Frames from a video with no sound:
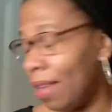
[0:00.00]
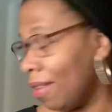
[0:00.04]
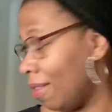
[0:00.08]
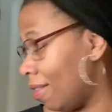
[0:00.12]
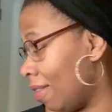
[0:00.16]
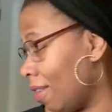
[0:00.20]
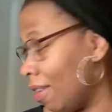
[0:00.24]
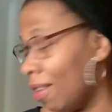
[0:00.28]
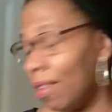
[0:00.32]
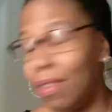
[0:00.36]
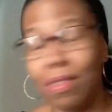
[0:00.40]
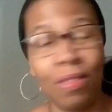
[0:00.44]

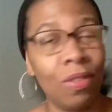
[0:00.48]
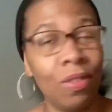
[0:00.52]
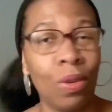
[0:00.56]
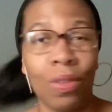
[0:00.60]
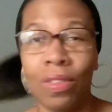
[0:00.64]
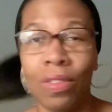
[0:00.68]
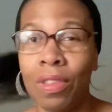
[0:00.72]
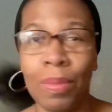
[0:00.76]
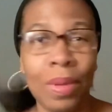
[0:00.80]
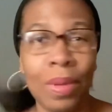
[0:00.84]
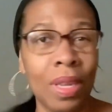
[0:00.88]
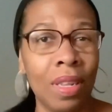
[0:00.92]
So, you know,
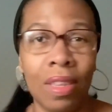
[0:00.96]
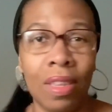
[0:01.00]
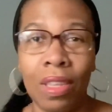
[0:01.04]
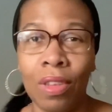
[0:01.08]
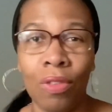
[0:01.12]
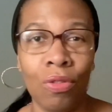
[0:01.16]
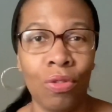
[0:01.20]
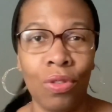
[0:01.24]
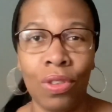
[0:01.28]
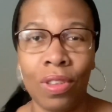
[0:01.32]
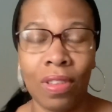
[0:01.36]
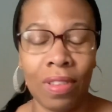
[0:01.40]
some of the
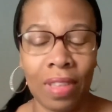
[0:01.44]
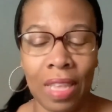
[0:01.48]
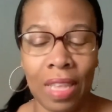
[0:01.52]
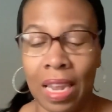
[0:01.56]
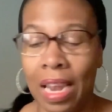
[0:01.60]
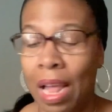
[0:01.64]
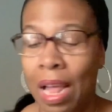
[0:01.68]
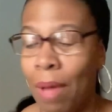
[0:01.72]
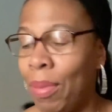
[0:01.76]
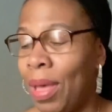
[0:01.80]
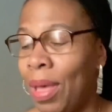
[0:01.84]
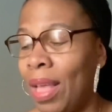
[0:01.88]
deals you just
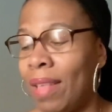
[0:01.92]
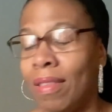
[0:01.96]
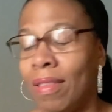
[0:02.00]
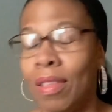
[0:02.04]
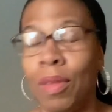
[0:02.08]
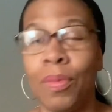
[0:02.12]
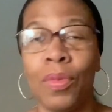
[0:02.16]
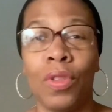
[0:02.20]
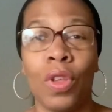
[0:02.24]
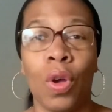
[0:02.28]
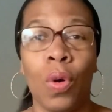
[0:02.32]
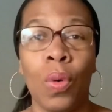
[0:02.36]
cannot pass
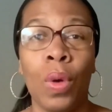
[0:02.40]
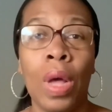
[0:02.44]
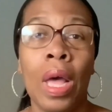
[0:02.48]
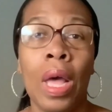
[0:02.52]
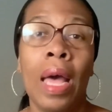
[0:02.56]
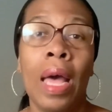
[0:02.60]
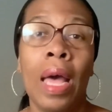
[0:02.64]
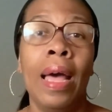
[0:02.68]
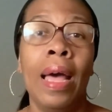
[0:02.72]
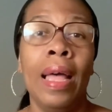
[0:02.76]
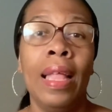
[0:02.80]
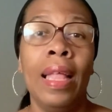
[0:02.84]
up. So,
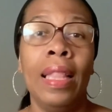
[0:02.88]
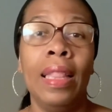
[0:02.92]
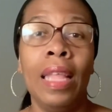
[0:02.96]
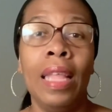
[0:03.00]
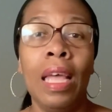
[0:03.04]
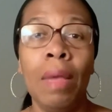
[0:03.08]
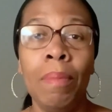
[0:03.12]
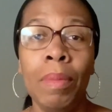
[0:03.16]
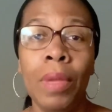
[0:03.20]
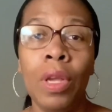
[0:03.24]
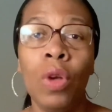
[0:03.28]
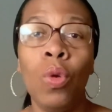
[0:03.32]

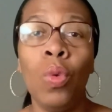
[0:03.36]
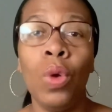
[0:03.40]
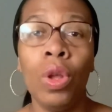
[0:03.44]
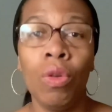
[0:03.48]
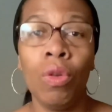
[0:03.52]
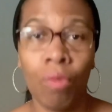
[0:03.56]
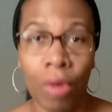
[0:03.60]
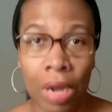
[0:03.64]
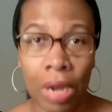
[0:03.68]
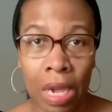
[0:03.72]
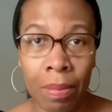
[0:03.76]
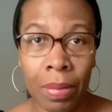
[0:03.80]
let me quit
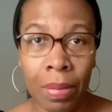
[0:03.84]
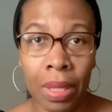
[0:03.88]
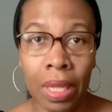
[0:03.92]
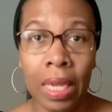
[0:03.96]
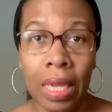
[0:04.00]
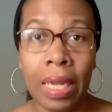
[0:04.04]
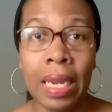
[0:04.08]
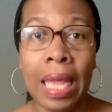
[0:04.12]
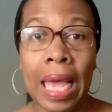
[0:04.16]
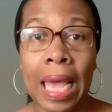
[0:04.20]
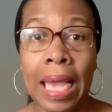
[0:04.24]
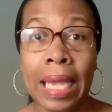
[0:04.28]

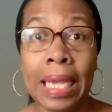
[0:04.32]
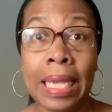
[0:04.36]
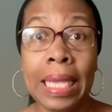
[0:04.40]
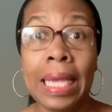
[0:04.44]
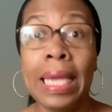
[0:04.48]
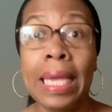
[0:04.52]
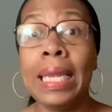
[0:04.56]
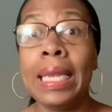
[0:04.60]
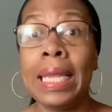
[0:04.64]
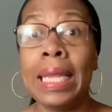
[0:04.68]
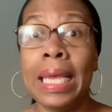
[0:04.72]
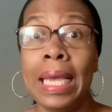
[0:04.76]
rambling and
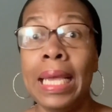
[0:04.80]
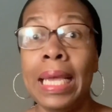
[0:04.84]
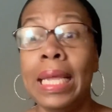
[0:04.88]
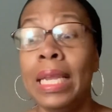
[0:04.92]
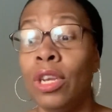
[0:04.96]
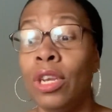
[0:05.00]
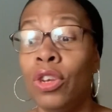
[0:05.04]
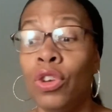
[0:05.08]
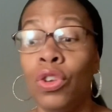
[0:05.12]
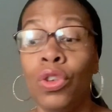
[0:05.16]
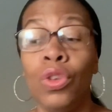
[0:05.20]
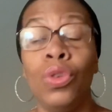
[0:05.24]
get
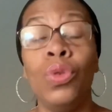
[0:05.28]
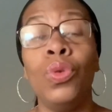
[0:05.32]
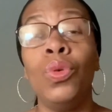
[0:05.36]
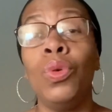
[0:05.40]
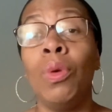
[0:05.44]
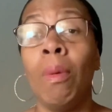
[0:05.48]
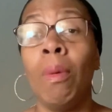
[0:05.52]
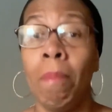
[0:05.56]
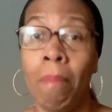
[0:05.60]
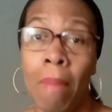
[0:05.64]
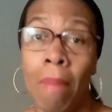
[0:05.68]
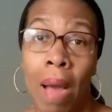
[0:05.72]
into
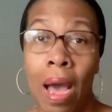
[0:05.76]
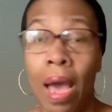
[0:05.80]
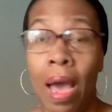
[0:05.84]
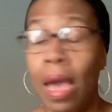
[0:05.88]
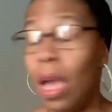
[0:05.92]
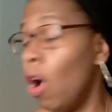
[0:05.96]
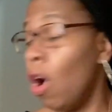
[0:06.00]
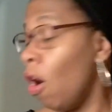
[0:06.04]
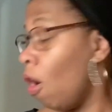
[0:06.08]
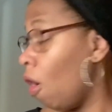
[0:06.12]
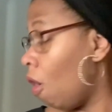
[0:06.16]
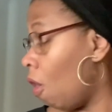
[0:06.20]
my
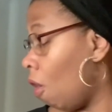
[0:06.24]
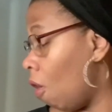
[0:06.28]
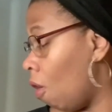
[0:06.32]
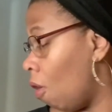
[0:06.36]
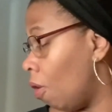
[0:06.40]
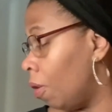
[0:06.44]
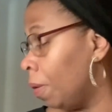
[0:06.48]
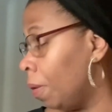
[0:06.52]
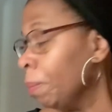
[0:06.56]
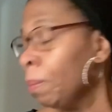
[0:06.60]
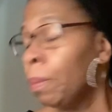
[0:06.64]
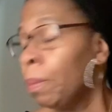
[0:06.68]

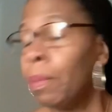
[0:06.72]
haul.